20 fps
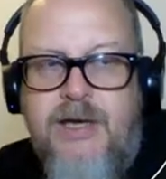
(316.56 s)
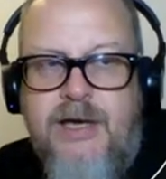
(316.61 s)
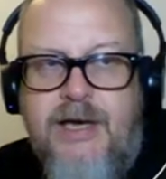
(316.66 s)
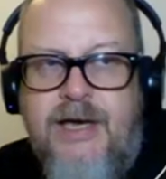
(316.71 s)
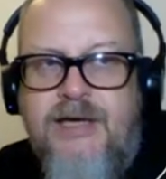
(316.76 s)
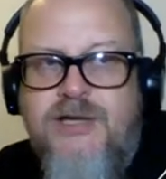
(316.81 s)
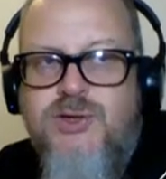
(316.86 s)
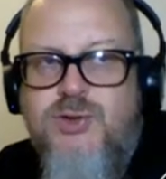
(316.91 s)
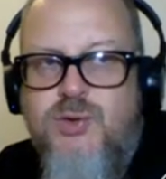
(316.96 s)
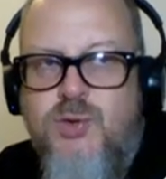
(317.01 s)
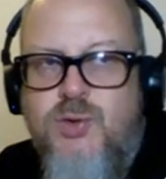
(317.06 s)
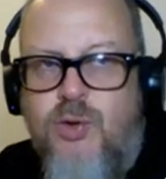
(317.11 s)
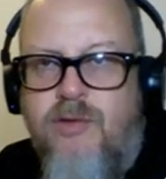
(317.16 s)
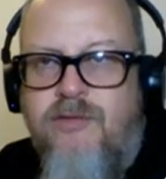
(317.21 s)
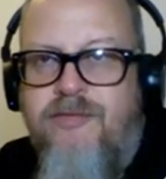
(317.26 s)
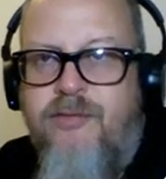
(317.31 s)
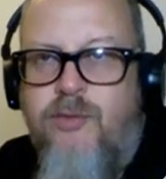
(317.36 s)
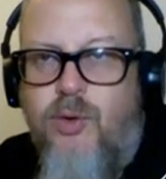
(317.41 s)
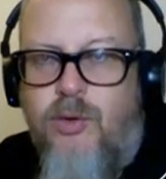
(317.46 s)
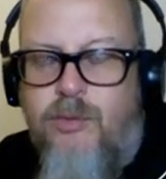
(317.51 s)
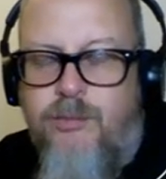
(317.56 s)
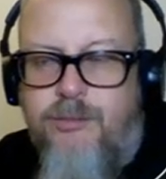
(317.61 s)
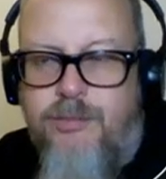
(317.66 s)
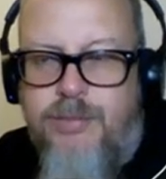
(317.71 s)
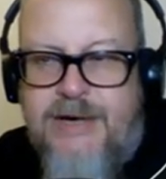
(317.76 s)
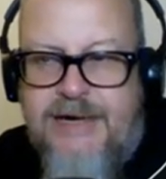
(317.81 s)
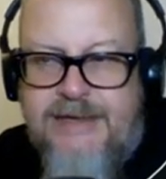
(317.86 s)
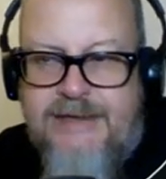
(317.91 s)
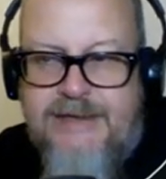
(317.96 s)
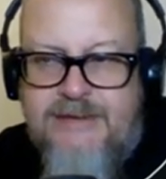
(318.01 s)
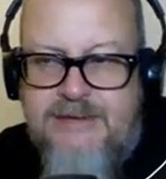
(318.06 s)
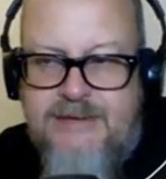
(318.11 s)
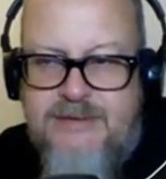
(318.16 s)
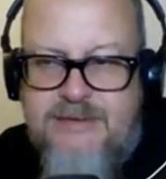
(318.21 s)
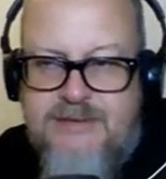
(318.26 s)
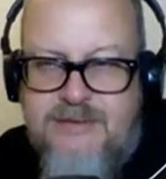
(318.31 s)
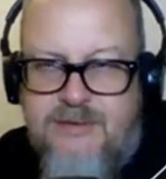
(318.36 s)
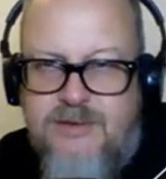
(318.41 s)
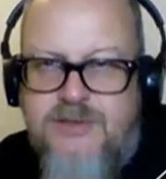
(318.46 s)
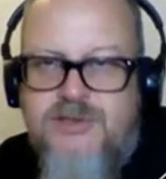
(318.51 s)
a short form
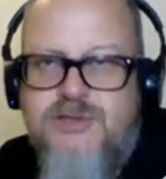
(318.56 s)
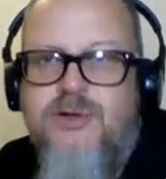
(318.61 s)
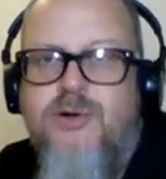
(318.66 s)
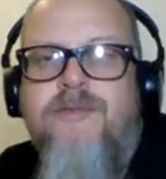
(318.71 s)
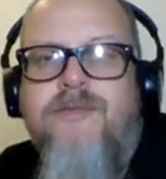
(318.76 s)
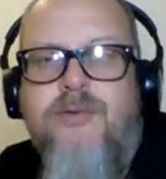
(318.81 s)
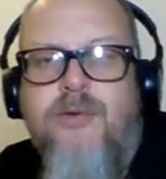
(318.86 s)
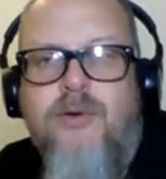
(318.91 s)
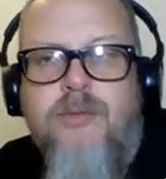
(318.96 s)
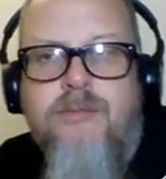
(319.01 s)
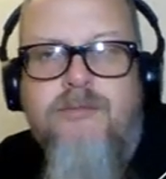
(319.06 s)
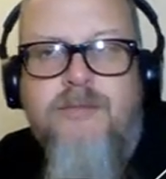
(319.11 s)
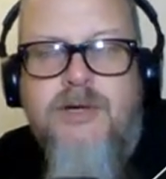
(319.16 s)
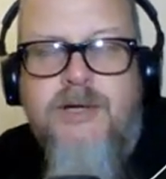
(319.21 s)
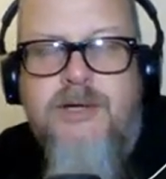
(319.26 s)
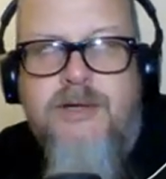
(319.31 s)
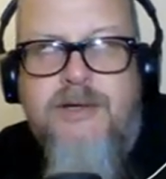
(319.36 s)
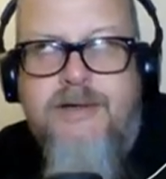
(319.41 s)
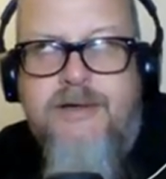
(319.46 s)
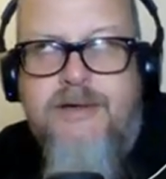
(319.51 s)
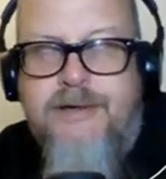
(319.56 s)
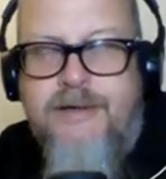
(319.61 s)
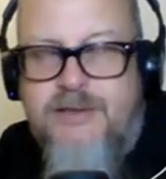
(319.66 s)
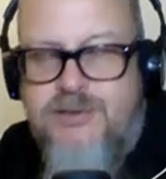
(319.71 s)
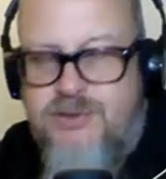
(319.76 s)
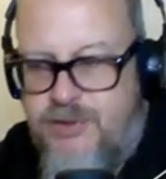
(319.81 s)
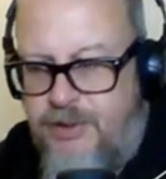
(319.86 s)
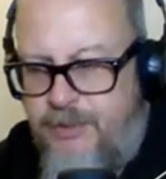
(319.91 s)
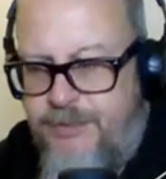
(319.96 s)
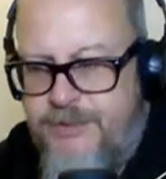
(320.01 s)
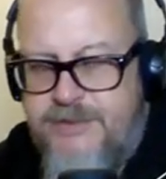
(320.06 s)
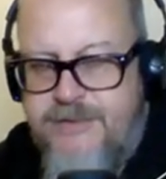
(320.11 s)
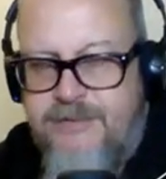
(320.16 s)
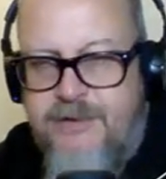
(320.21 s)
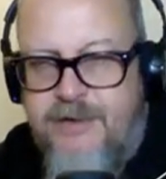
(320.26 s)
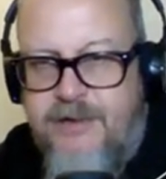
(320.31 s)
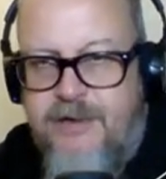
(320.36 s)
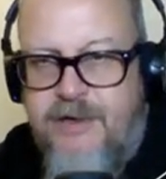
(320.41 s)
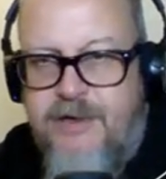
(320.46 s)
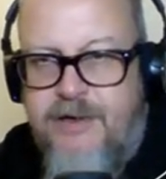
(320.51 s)
practice or short form script
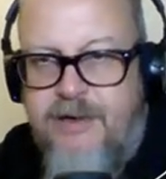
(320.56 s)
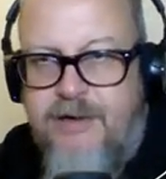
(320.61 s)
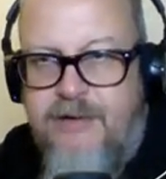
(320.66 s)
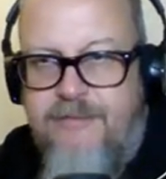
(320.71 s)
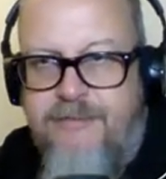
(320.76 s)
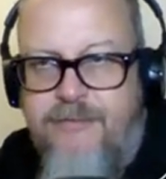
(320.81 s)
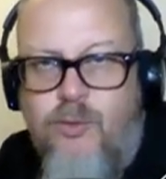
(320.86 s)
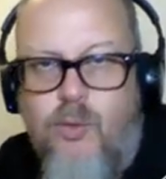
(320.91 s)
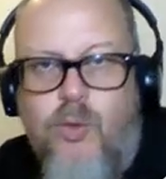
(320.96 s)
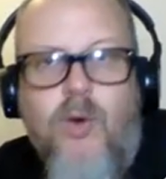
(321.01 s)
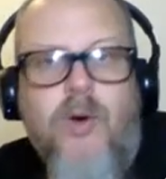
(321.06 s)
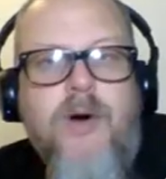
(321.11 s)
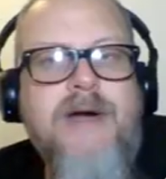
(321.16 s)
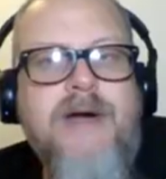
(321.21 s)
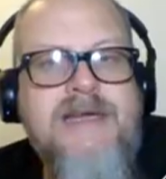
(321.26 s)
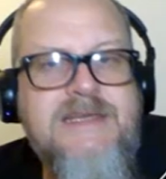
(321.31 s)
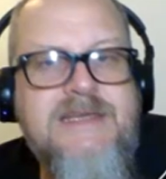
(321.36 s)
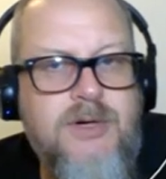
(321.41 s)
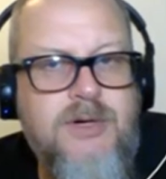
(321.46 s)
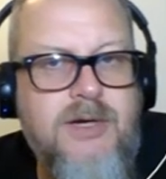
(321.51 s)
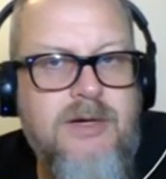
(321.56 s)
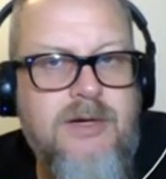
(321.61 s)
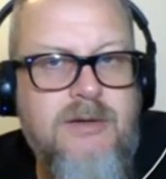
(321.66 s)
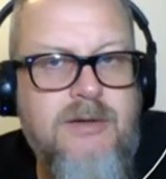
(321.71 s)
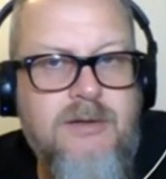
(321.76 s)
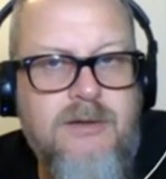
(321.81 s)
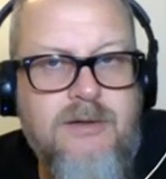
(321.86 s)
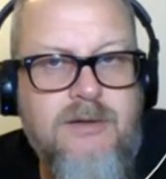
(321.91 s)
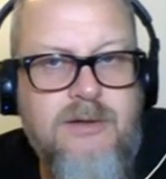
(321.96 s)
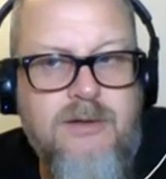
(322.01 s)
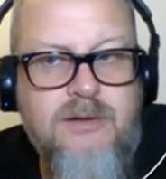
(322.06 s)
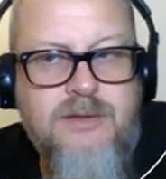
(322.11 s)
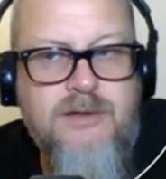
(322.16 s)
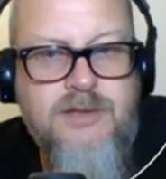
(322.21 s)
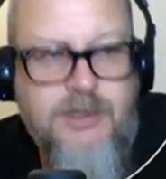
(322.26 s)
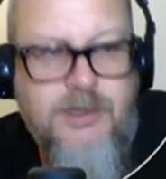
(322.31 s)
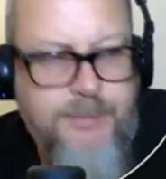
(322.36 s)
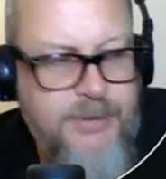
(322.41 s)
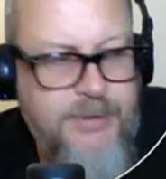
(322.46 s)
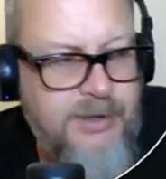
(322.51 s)
for this particular
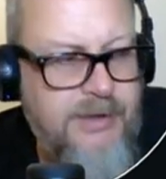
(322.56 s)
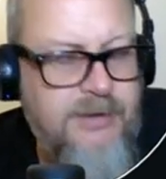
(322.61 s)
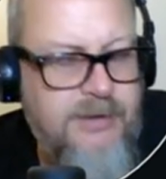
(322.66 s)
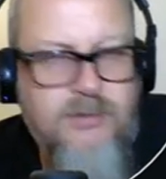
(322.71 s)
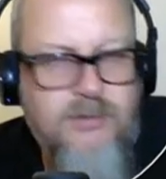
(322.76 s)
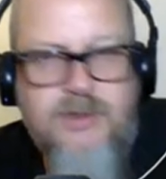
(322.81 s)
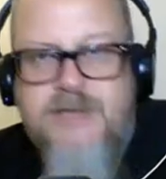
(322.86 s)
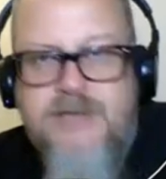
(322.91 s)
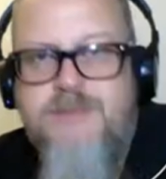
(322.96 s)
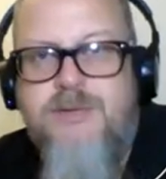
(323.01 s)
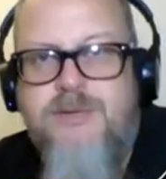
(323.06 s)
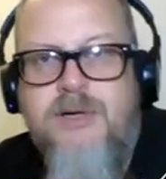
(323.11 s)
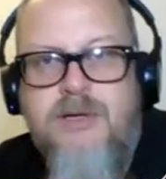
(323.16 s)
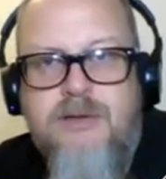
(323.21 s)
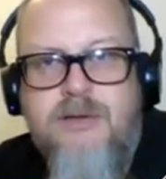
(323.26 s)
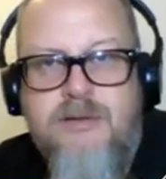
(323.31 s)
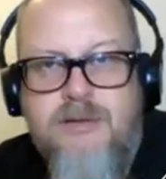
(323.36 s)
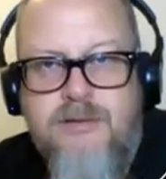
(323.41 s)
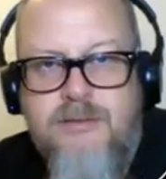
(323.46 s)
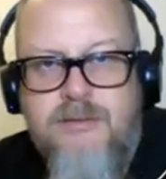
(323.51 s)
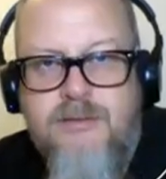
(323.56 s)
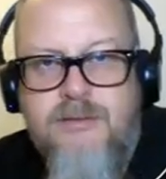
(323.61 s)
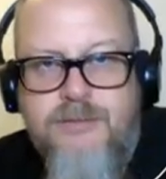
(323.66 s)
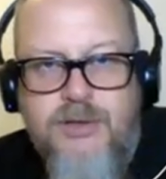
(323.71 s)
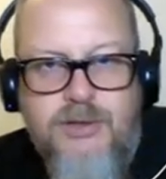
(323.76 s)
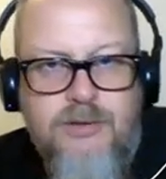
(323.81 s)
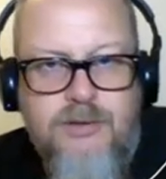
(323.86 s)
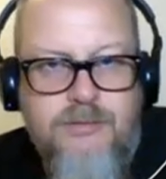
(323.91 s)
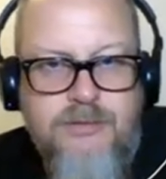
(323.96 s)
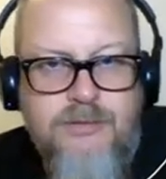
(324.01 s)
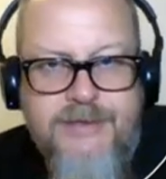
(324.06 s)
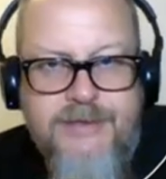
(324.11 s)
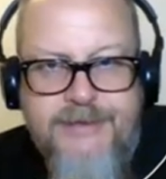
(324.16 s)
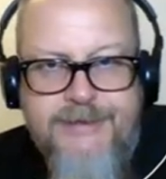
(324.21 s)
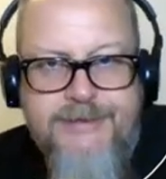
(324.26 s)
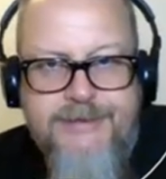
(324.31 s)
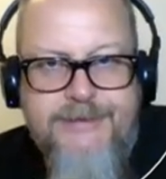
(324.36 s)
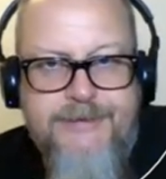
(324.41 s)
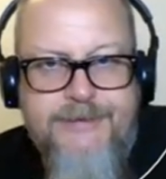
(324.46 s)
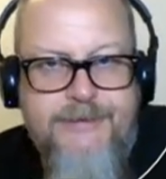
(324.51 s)
topic or this particular,
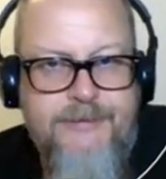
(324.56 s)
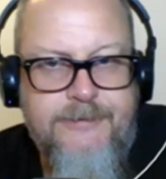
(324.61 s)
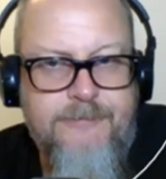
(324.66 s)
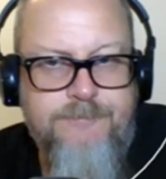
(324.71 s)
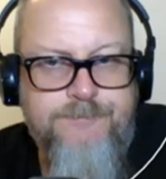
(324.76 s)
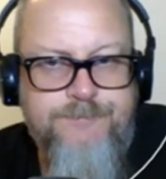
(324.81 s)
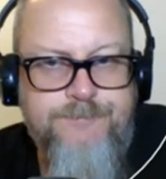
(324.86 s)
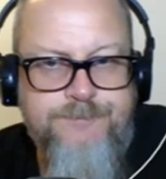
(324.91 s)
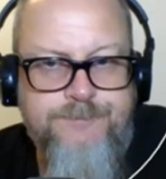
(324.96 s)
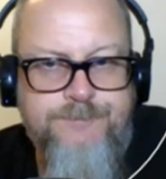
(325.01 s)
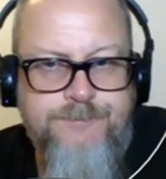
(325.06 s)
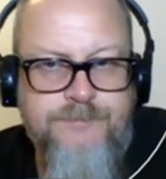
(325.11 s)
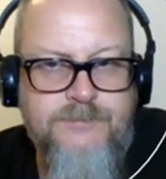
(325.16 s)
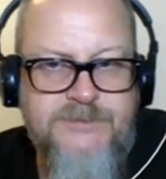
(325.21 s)
content